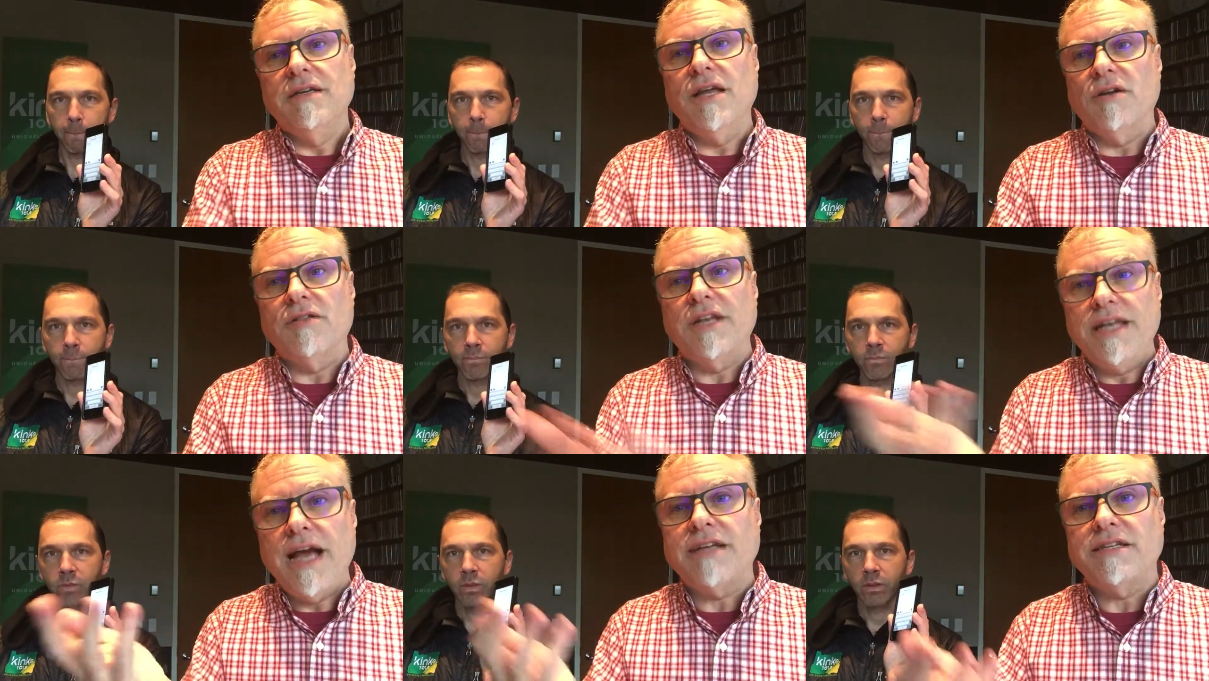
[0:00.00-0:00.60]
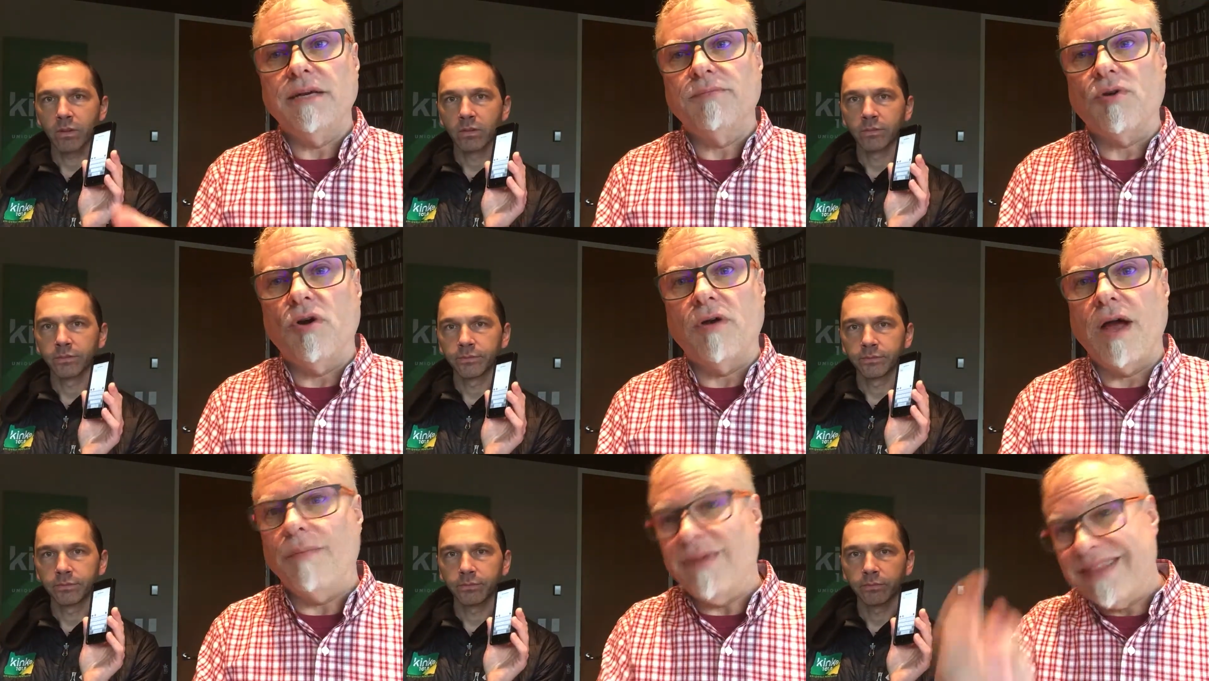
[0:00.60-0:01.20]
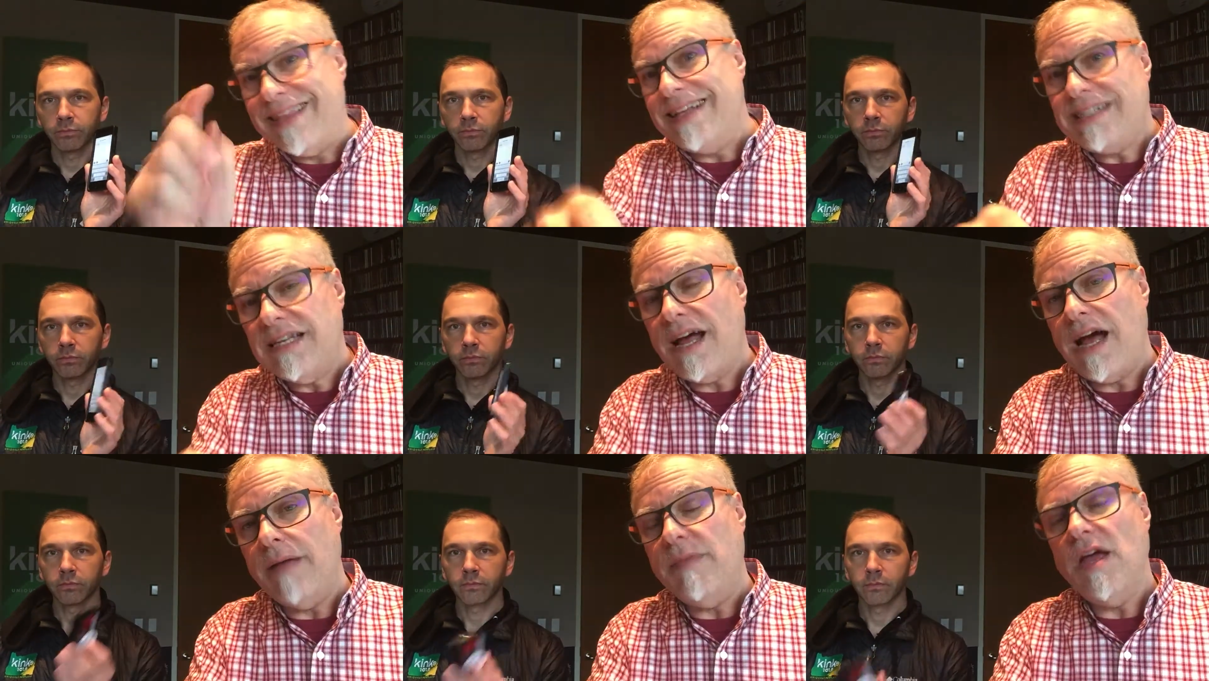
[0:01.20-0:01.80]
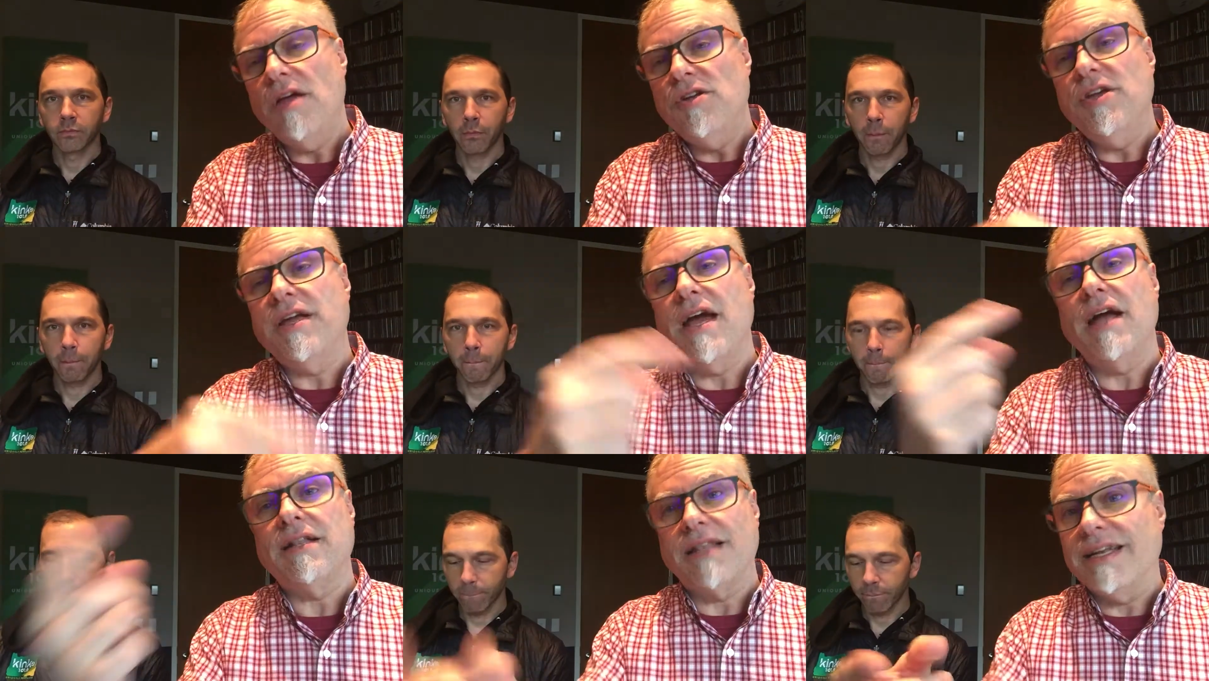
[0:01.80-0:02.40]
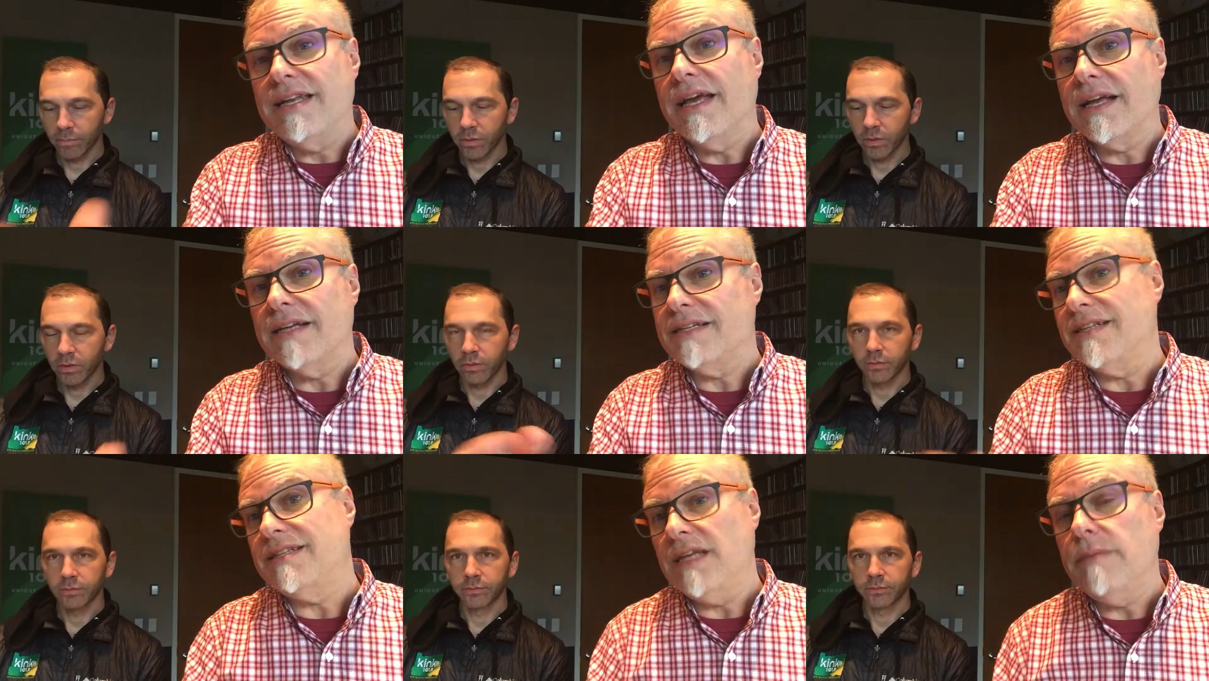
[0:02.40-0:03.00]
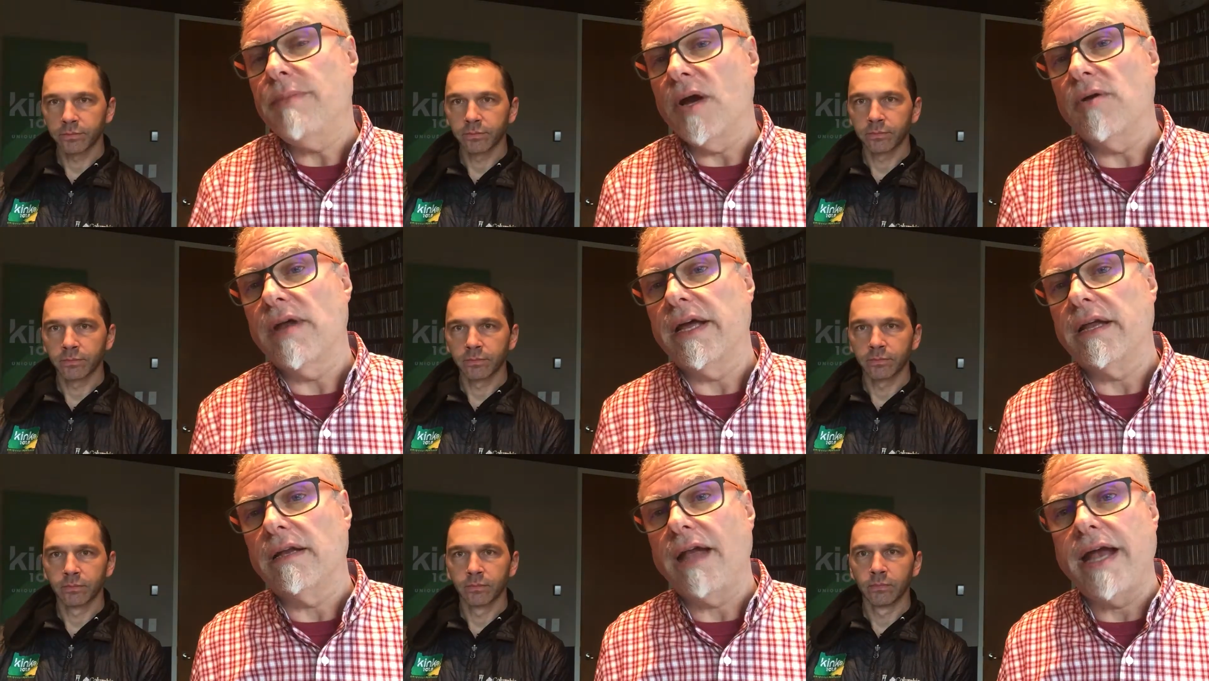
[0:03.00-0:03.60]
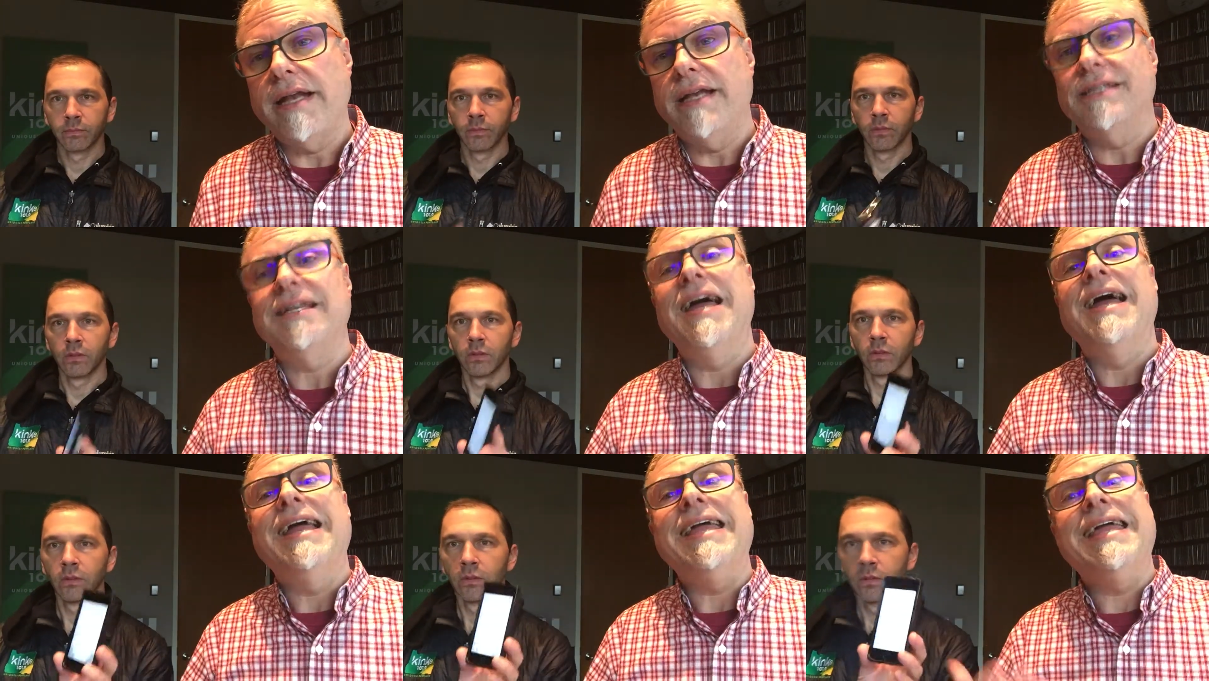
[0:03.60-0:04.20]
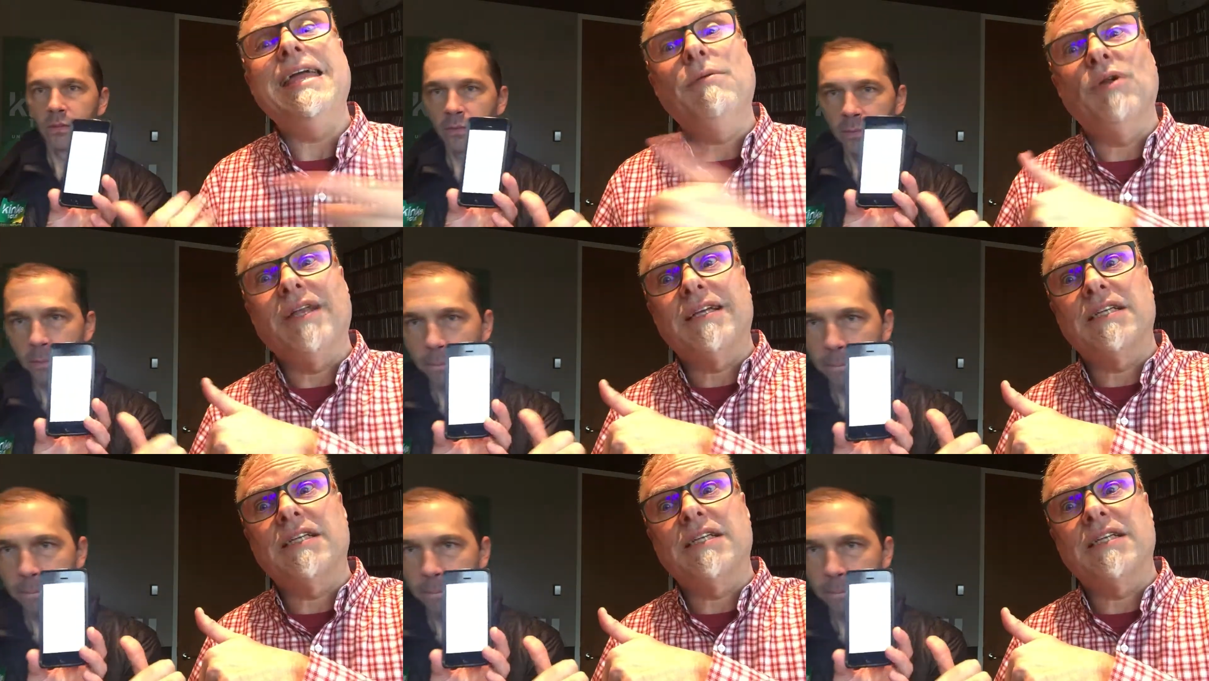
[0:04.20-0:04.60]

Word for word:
Speaker 1: You know the texting program, but this time you get the ticket to see Barenaked Ladies. He will